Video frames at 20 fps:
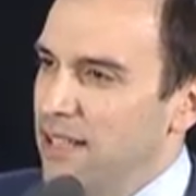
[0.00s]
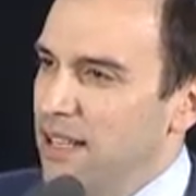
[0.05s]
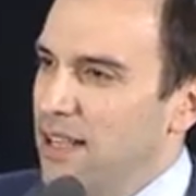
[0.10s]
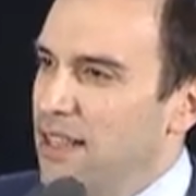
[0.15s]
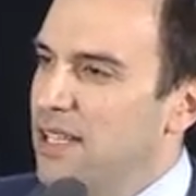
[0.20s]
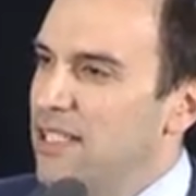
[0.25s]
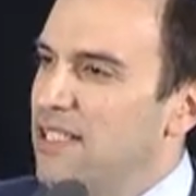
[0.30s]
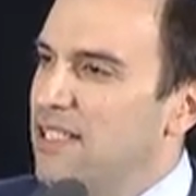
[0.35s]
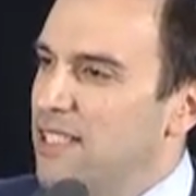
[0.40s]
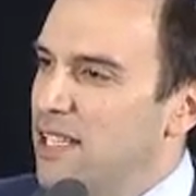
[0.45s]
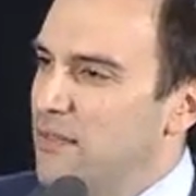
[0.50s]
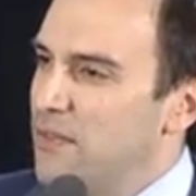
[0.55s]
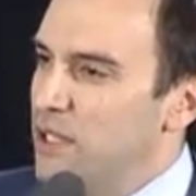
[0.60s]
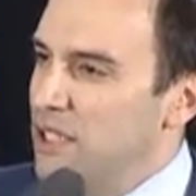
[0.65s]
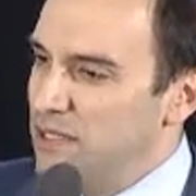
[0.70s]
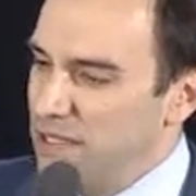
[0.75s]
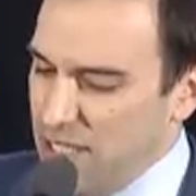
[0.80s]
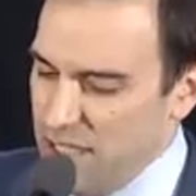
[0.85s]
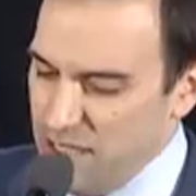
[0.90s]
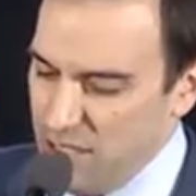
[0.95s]
the civil
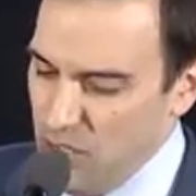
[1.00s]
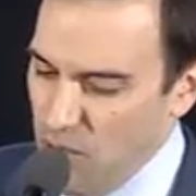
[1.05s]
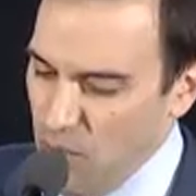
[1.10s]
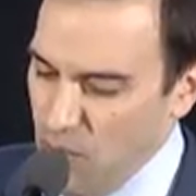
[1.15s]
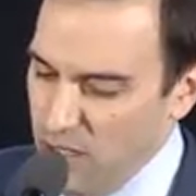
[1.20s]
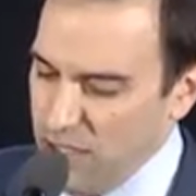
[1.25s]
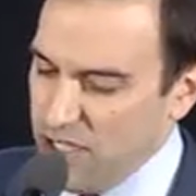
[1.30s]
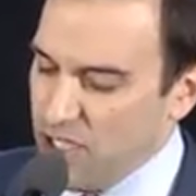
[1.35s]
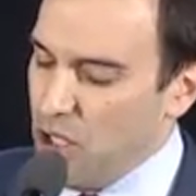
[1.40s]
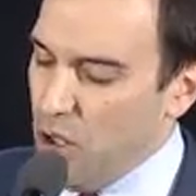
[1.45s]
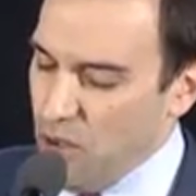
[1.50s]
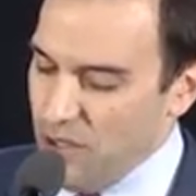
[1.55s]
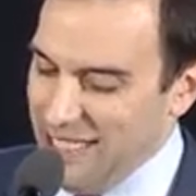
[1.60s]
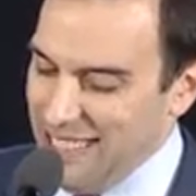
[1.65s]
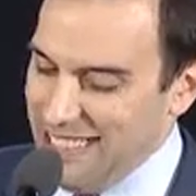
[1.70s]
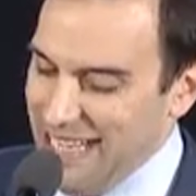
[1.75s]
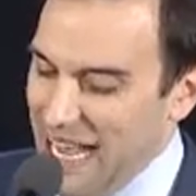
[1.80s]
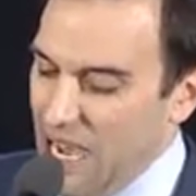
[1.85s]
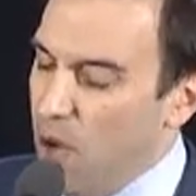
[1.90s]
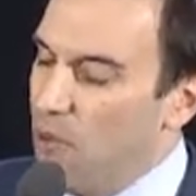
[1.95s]
discourse goes
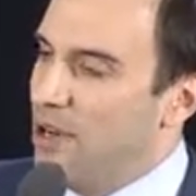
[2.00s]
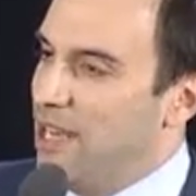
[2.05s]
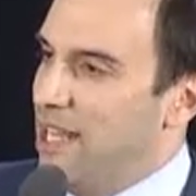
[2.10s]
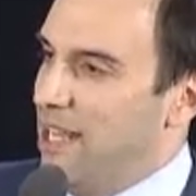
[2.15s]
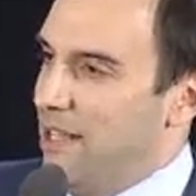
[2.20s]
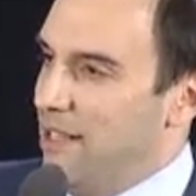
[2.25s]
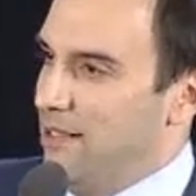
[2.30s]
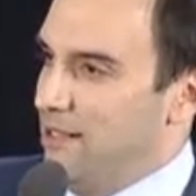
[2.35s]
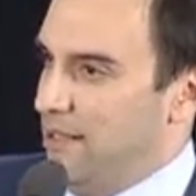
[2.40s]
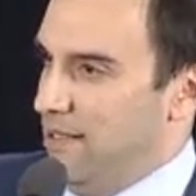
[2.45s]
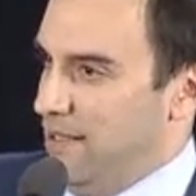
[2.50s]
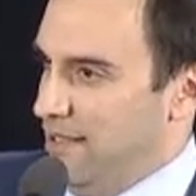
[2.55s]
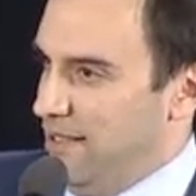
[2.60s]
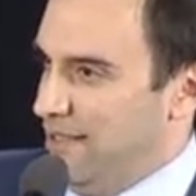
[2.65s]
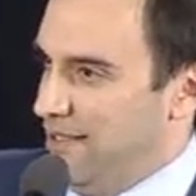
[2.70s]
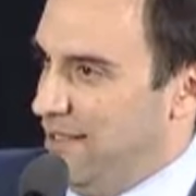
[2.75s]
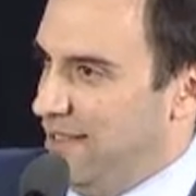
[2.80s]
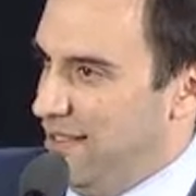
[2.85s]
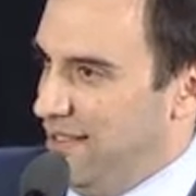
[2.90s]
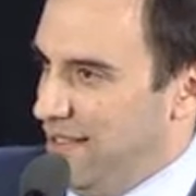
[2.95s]
downhill
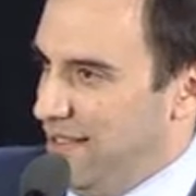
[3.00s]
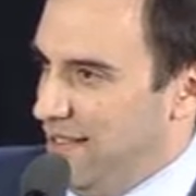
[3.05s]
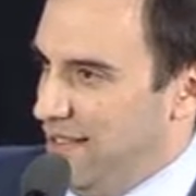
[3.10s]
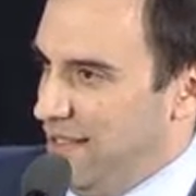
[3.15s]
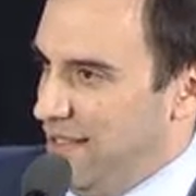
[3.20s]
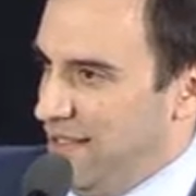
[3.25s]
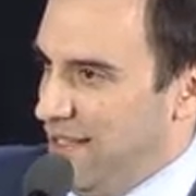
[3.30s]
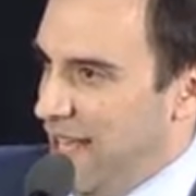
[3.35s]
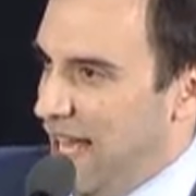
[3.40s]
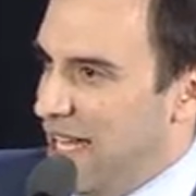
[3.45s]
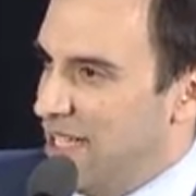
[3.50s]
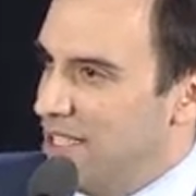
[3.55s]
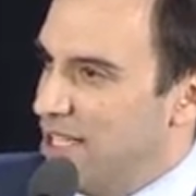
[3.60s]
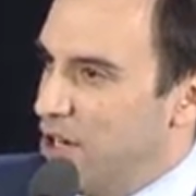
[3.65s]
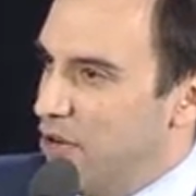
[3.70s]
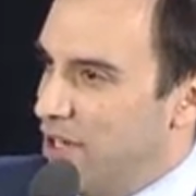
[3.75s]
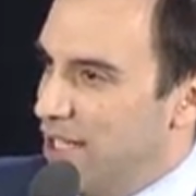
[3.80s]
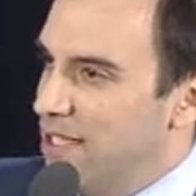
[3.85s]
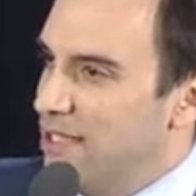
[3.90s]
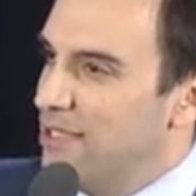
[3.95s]
as
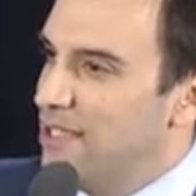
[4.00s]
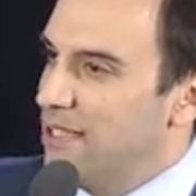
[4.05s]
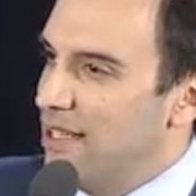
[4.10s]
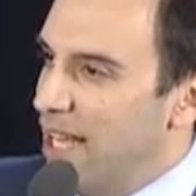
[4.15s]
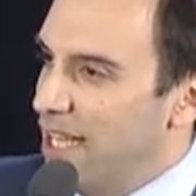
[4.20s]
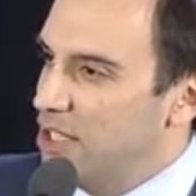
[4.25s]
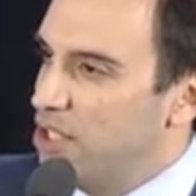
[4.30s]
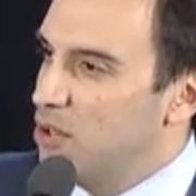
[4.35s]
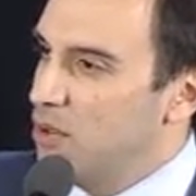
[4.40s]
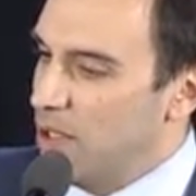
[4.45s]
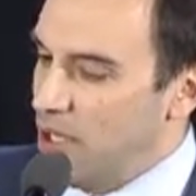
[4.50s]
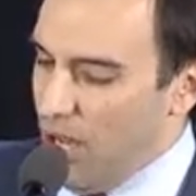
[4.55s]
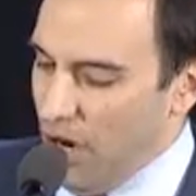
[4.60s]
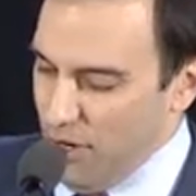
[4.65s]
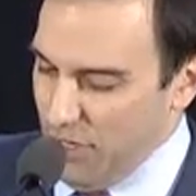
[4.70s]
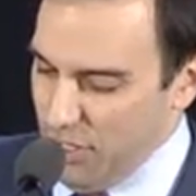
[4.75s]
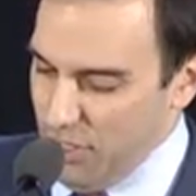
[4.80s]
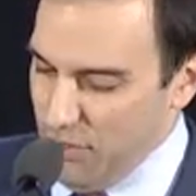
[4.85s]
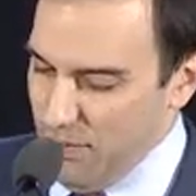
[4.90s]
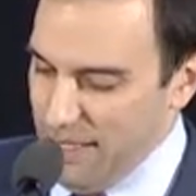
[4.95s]
their intellectual
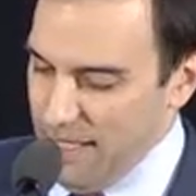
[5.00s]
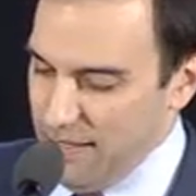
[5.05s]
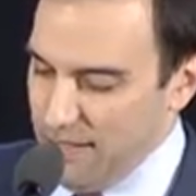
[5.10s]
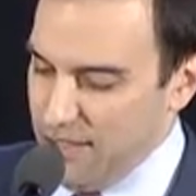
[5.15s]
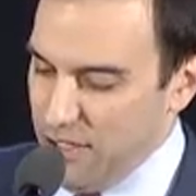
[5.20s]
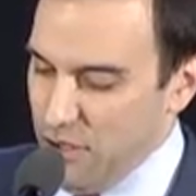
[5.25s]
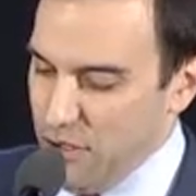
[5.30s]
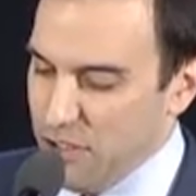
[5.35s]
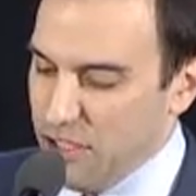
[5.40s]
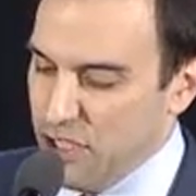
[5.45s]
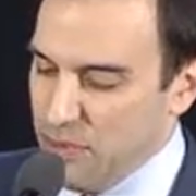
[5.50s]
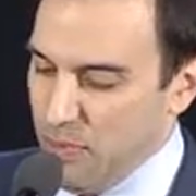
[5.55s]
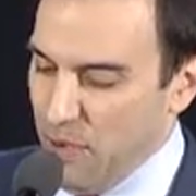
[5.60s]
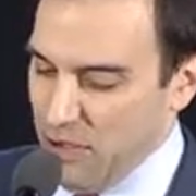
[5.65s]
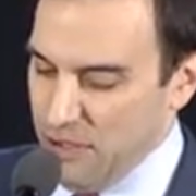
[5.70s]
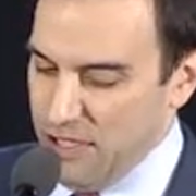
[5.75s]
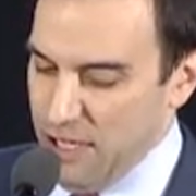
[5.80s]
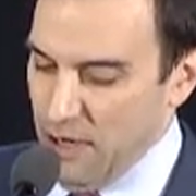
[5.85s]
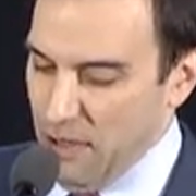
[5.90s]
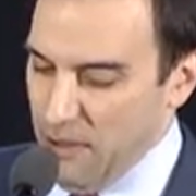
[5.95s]
argument turns
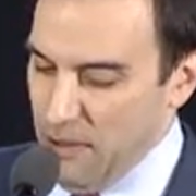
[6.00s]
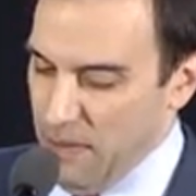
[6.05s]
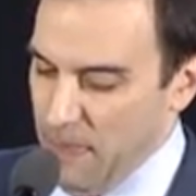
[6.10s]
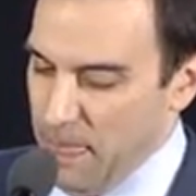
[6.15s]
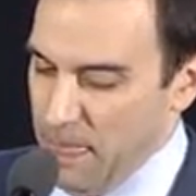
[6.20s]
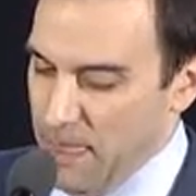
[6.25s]
personal.